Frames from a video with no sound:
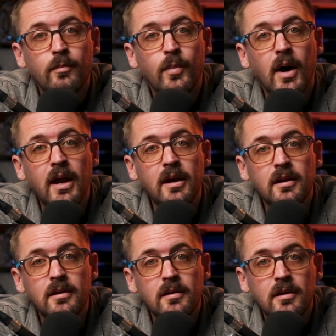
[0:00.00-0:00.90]
But
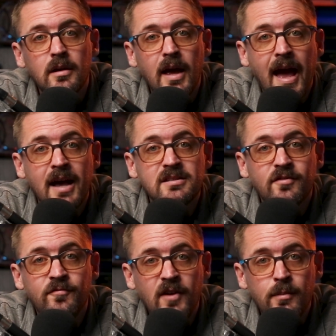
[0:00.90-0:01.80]
as
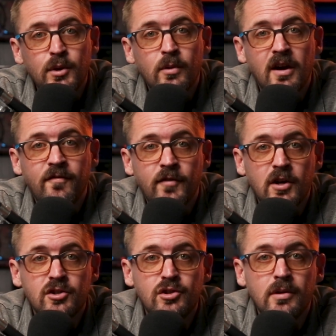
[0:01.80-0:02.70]
of February 1st,